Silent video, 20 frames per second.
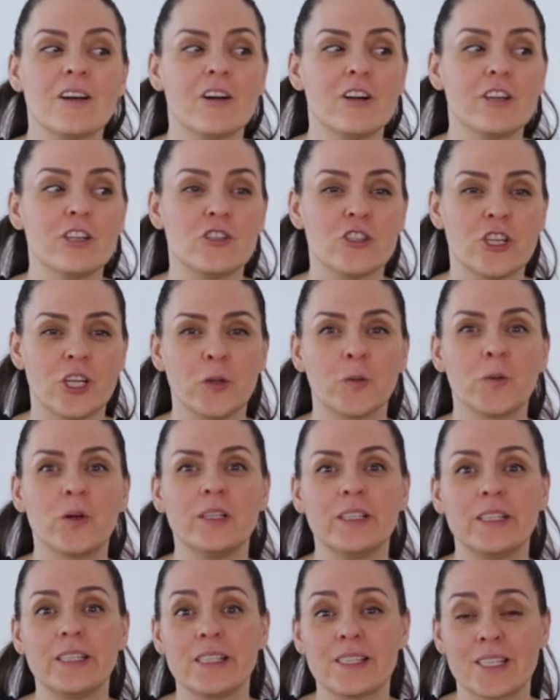are
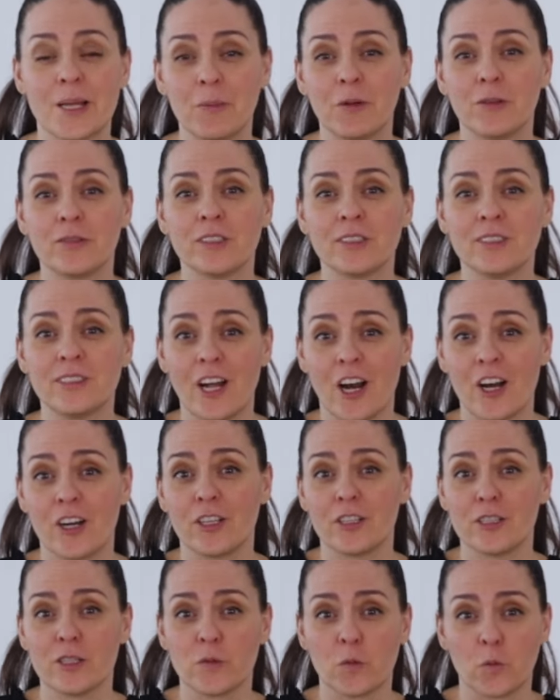generally some of the
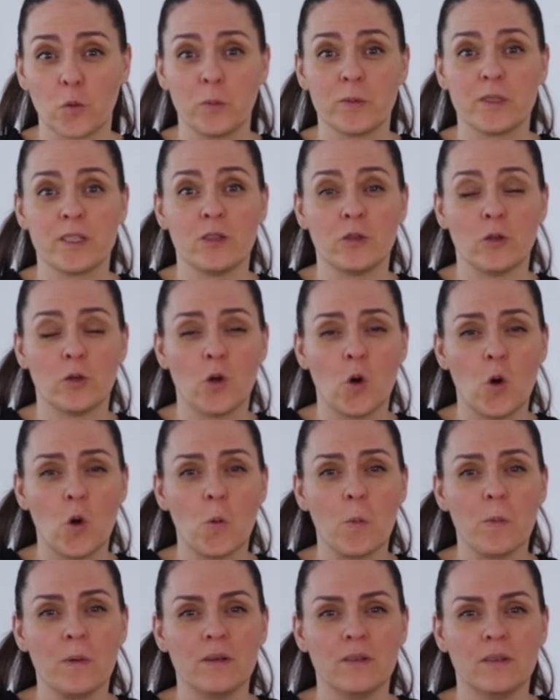darkest rooms in your
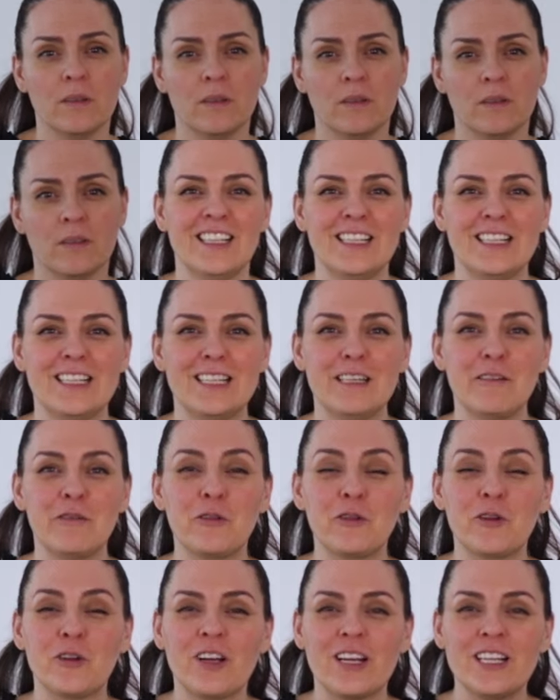home. If
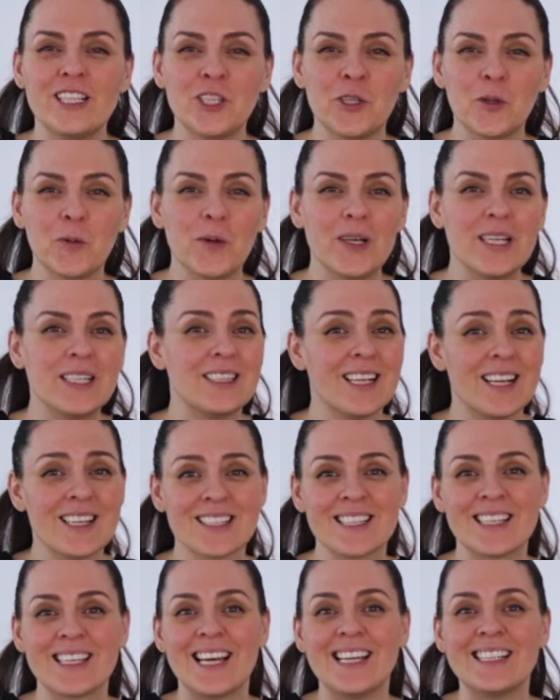your entryway
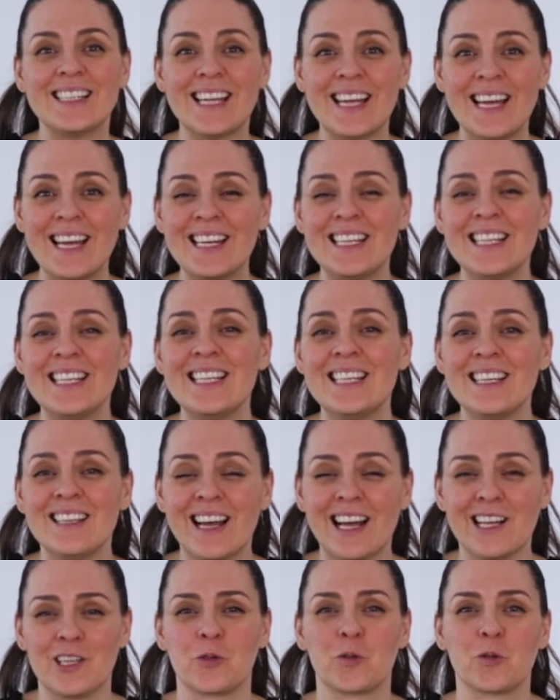doesn't get any
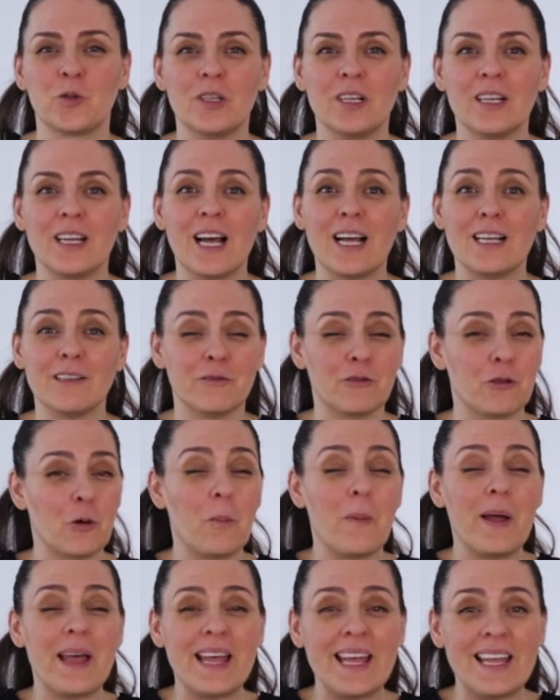natural light
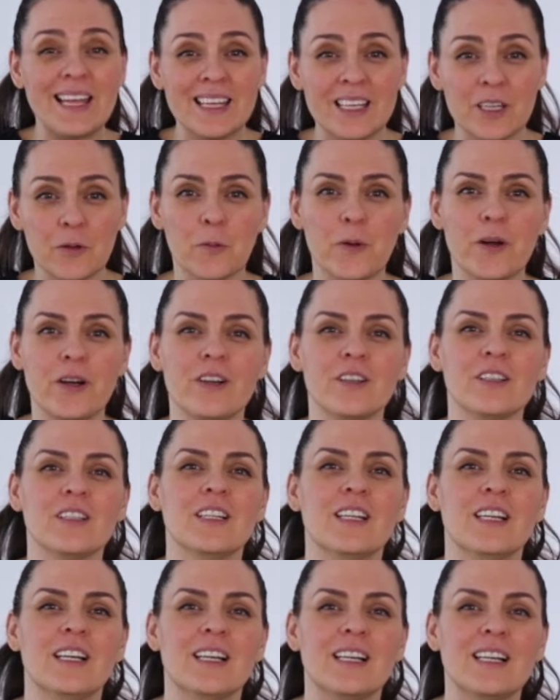from anywhere,
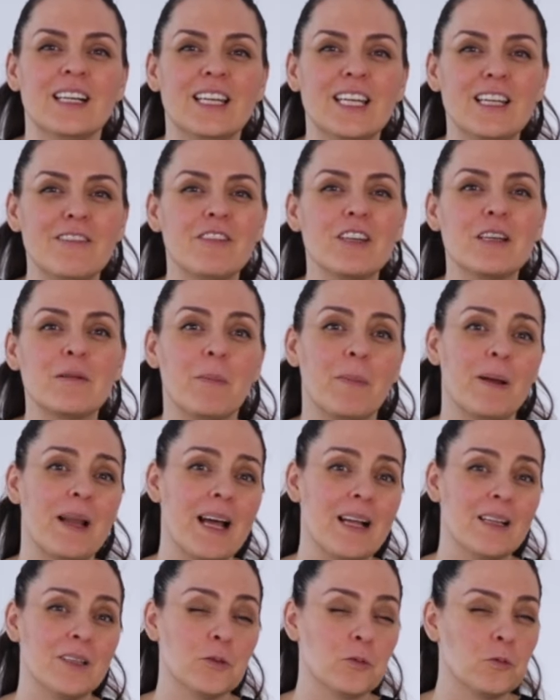a living
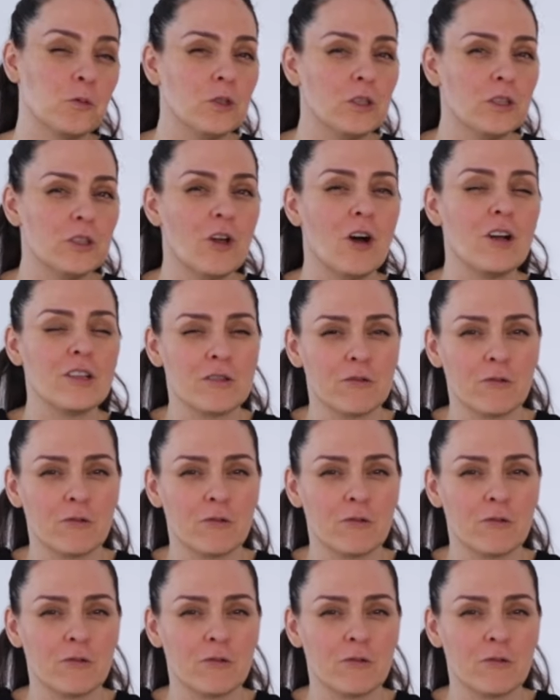plant will not